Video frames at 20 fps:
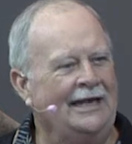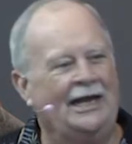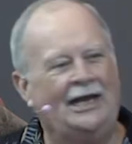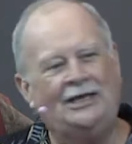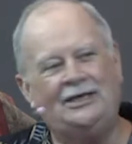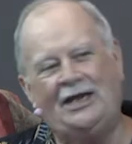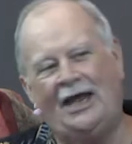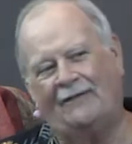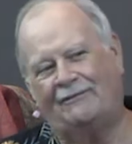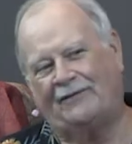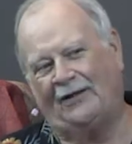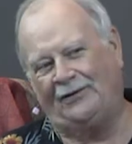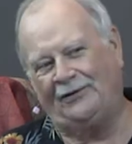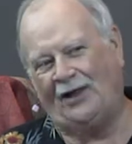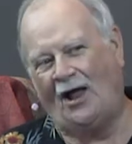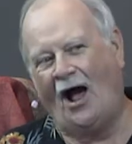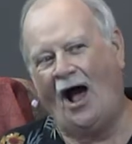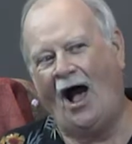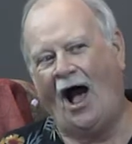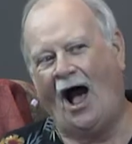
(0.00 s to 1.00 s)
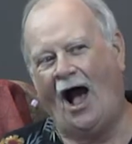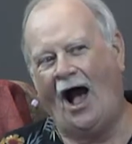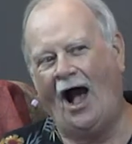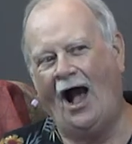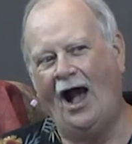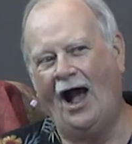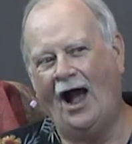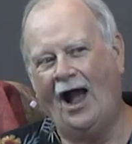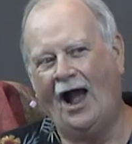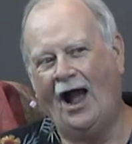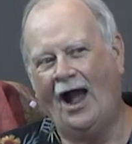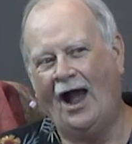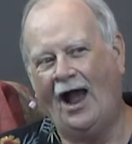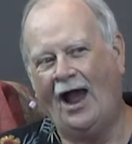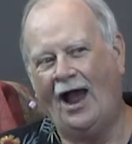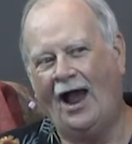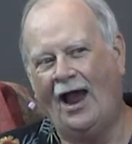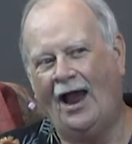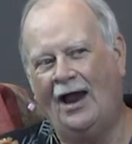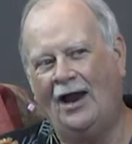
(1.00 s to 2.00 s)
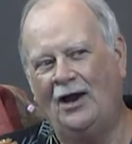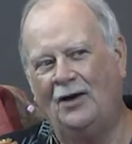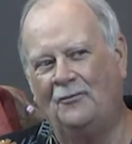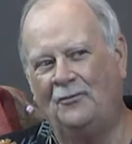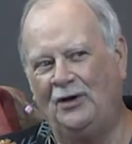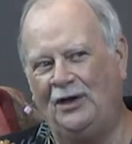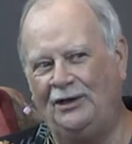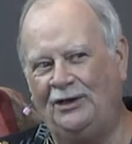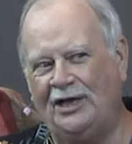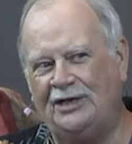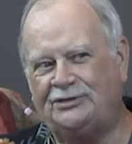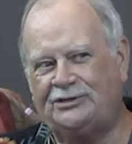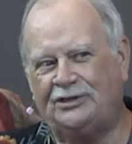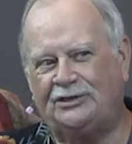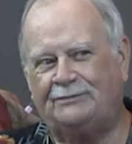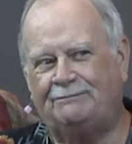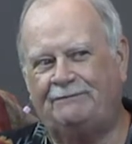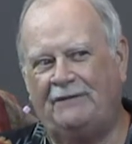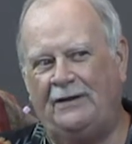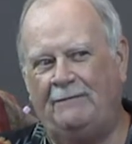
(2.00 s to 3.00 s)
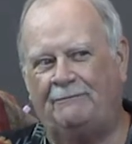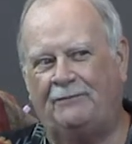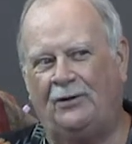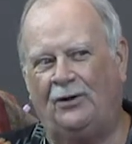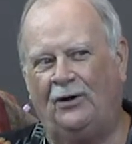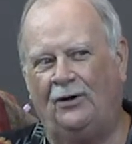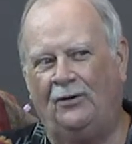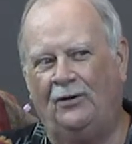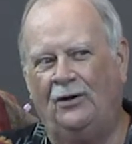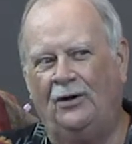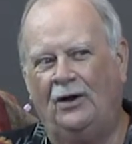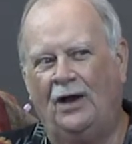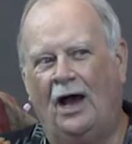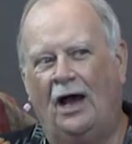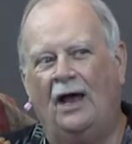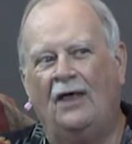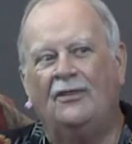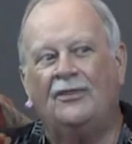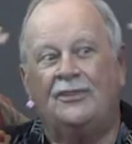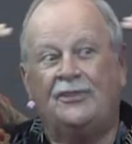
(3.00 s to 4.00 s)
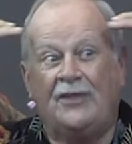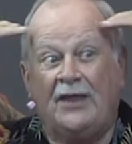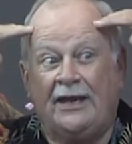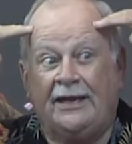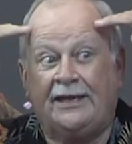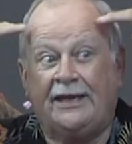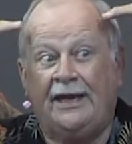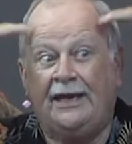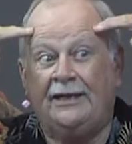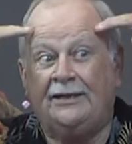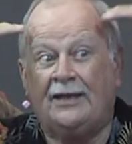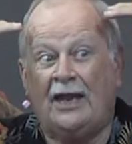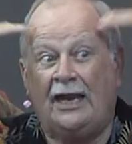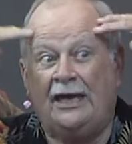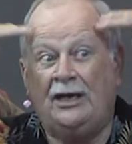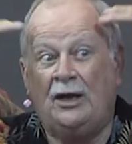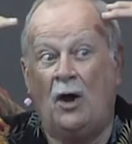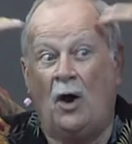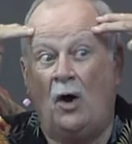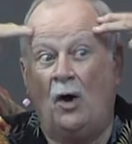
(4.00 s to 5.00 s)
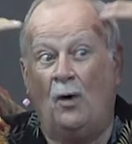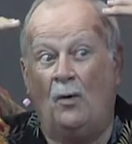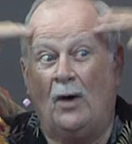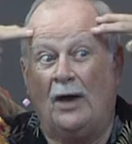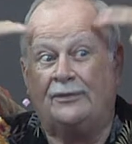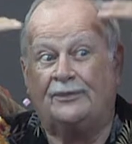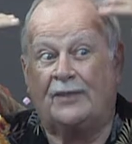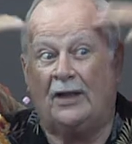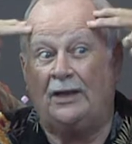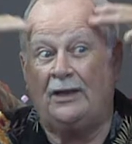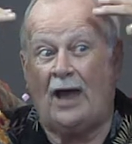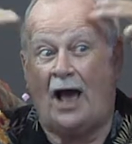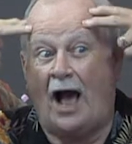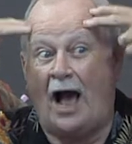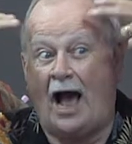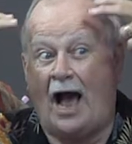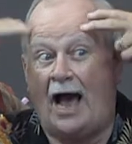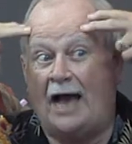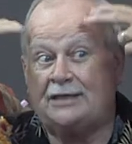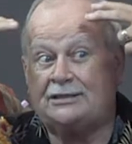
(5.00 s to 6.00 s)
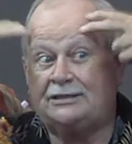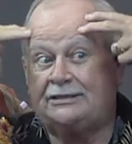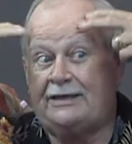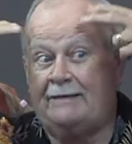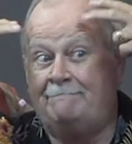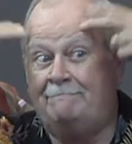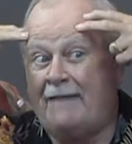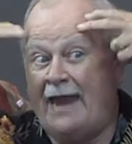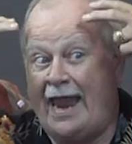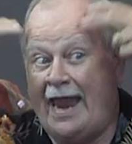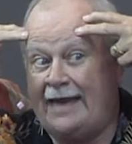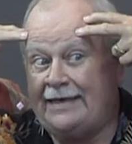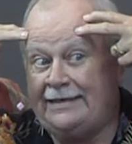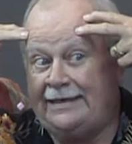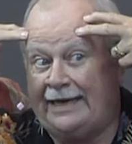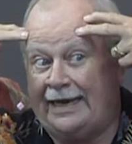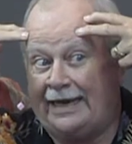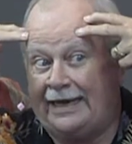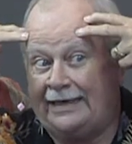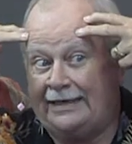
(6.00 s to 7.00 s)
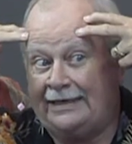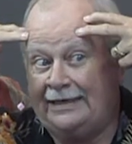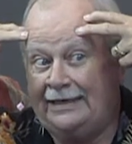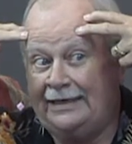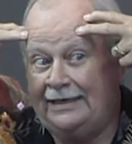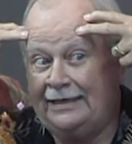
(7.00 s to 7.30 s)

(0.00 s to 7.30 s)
Yet the law, religious people thinking they know what the law is demanding,